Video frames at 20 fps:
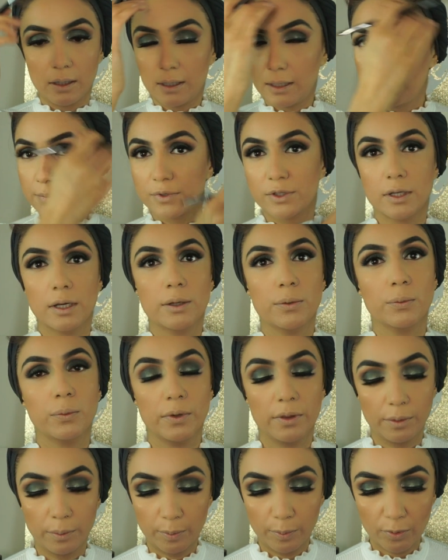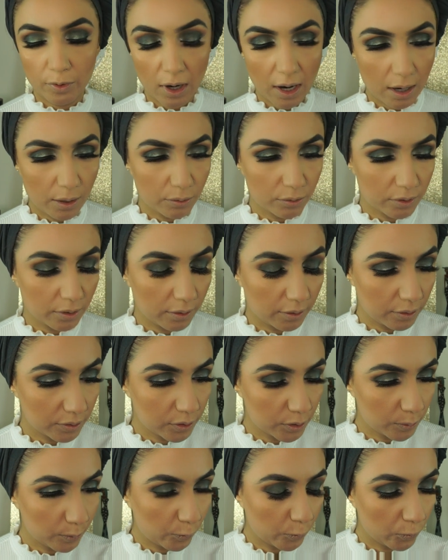I'm done with the brows at
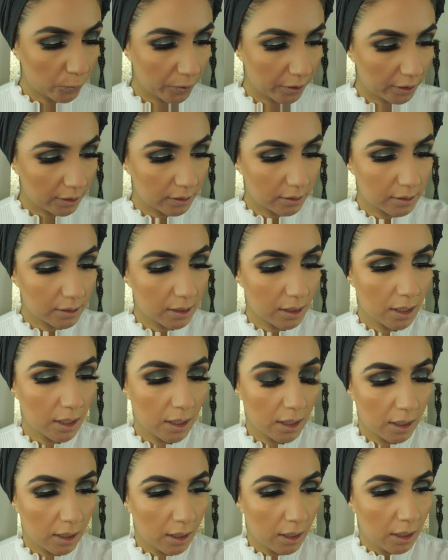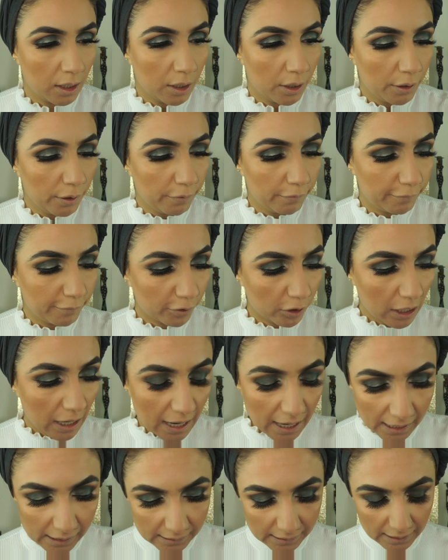this point. For
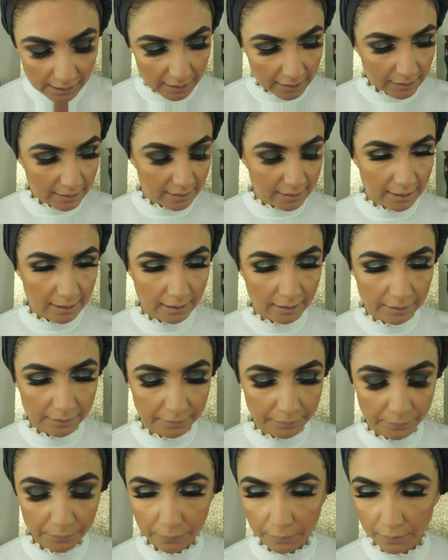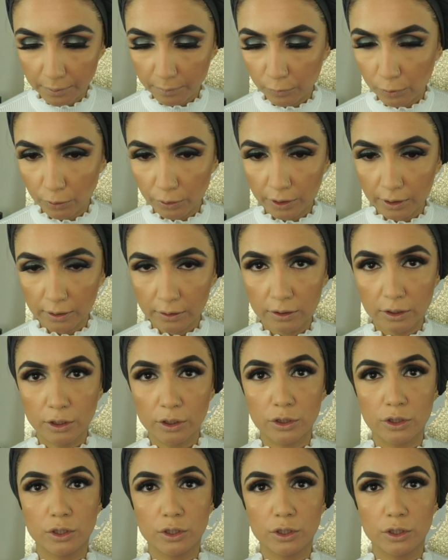highlight, what I'm going to